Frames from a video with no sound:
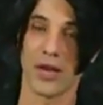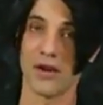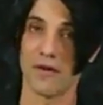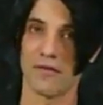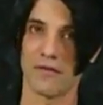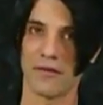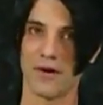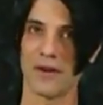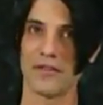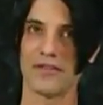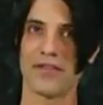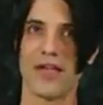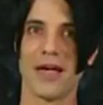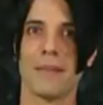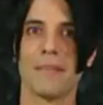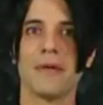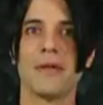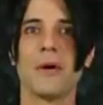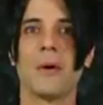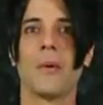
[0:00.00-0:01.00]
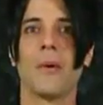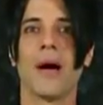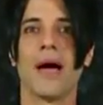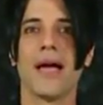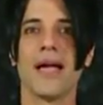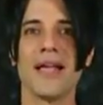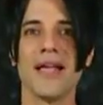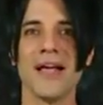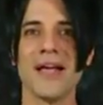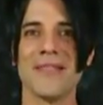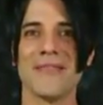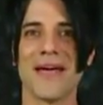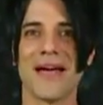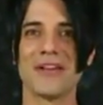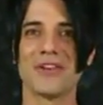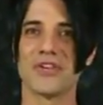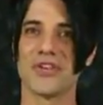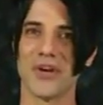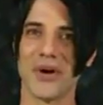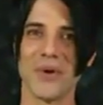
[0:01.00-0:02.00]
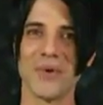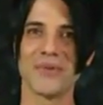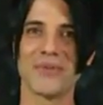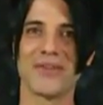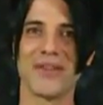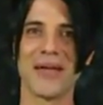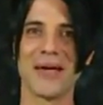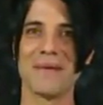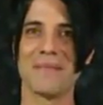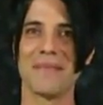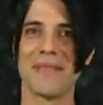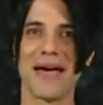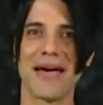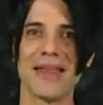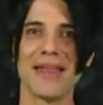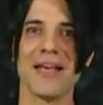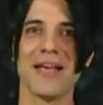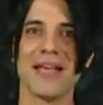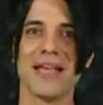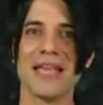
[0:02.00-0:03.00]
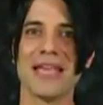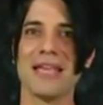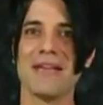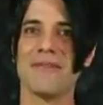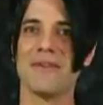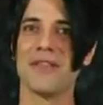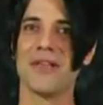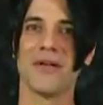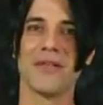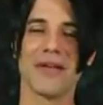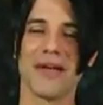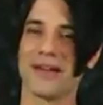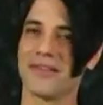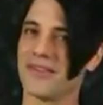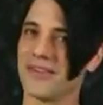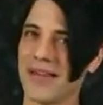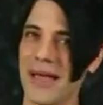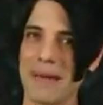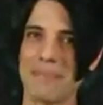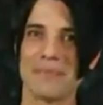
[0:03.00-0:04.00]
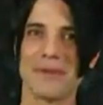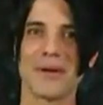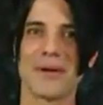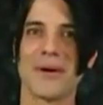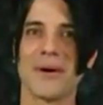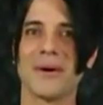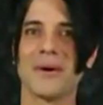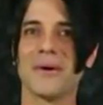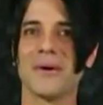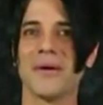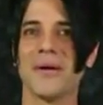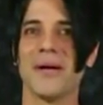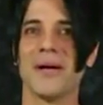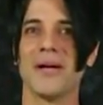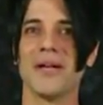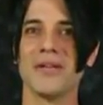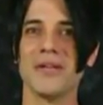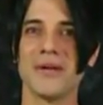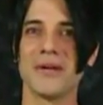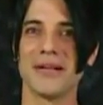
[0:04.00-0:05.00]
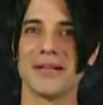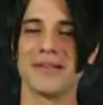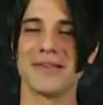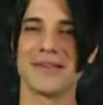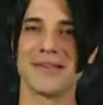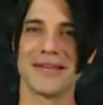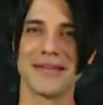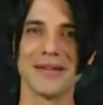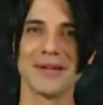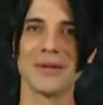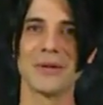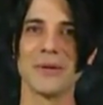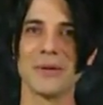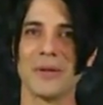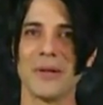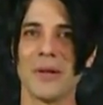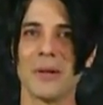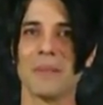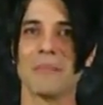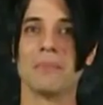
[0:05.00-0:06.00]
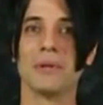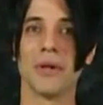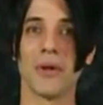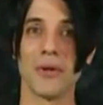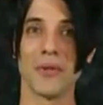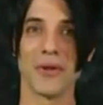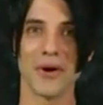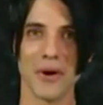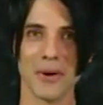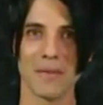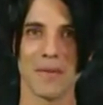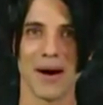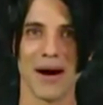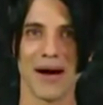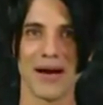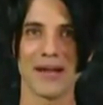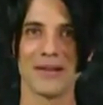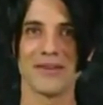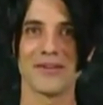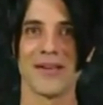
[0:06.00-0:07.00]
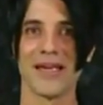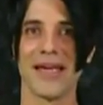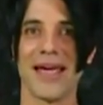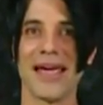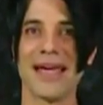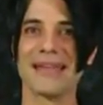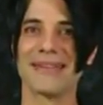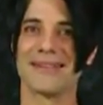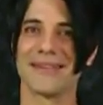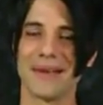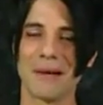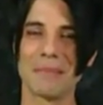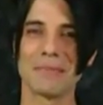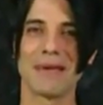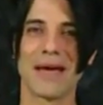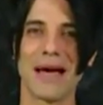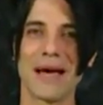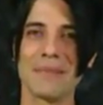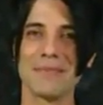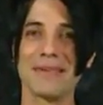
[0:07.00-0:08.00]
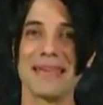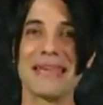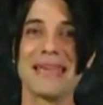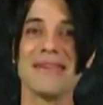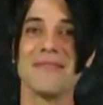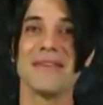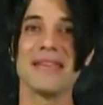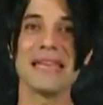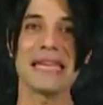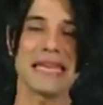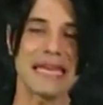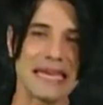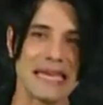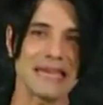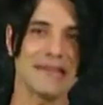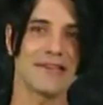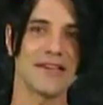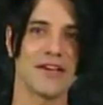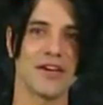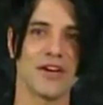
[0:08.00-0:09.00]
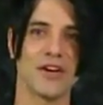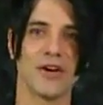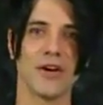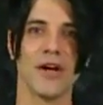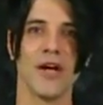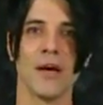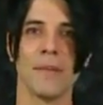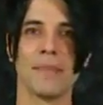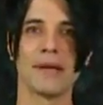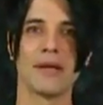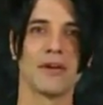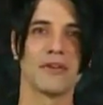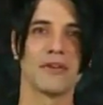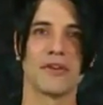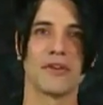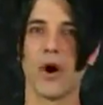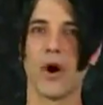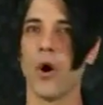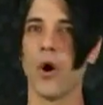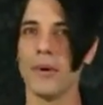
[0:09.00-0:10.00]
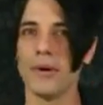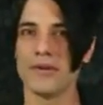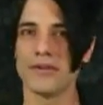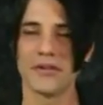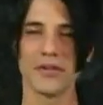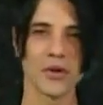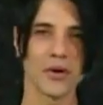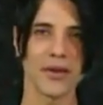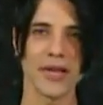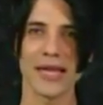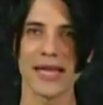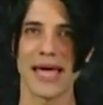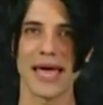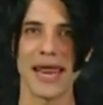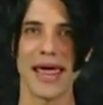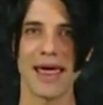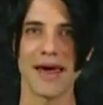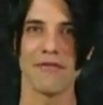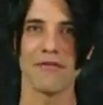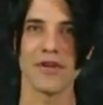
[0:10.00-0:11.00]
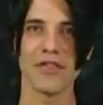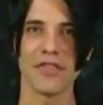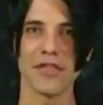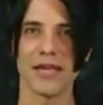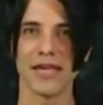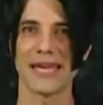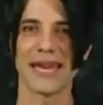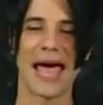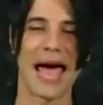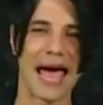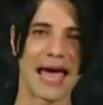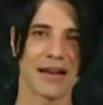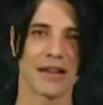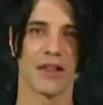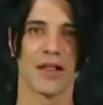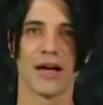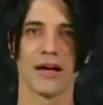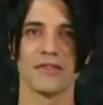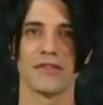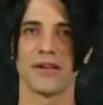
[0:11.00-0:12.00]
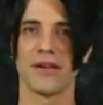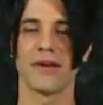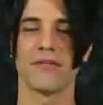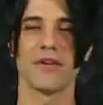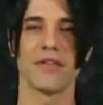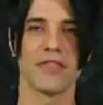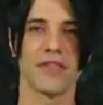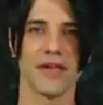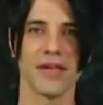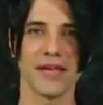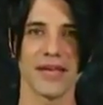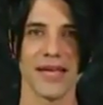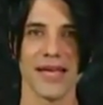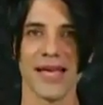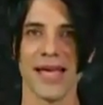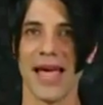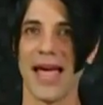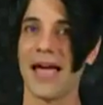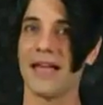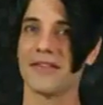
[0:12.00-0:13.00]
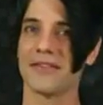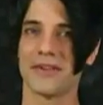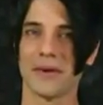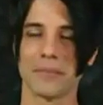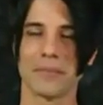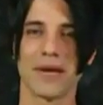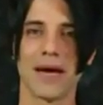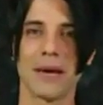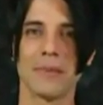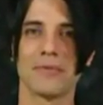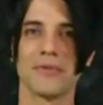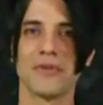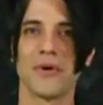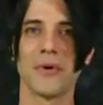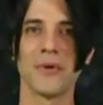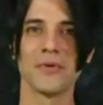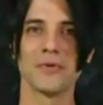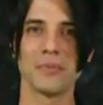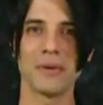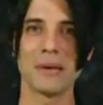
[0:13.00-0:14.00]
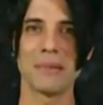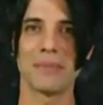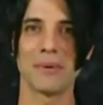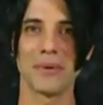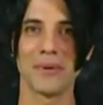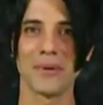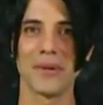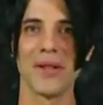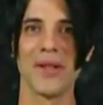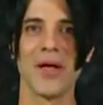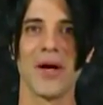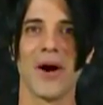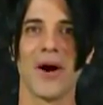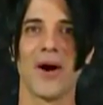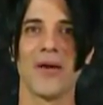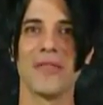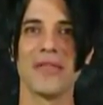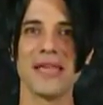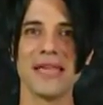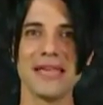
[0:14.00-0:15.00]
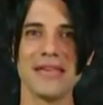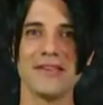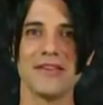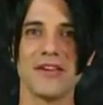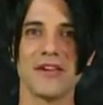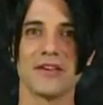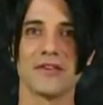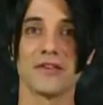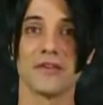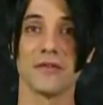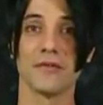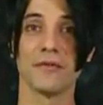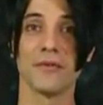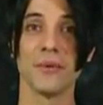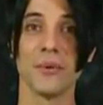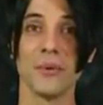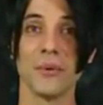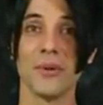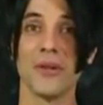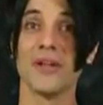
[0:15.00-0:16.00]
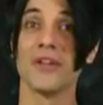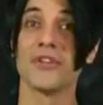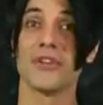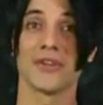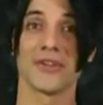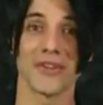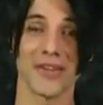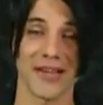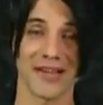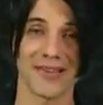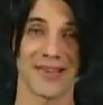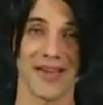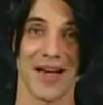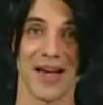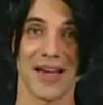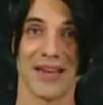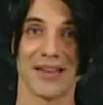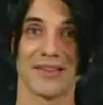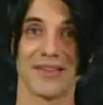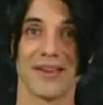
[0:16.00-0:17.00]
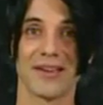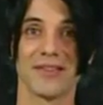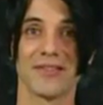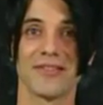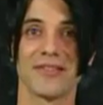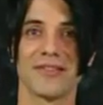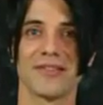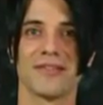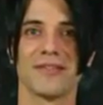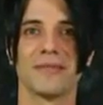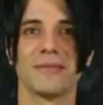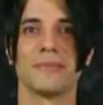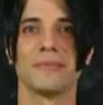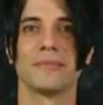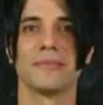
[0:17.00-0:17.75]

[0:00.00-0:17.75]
confront them in a way that shows them that even though they're skeptical, you could still blow their minds, and sometimes even easier because they're always looking at everything and analyzing everything, and sometimes those people are the easiest to fool, just like scientists.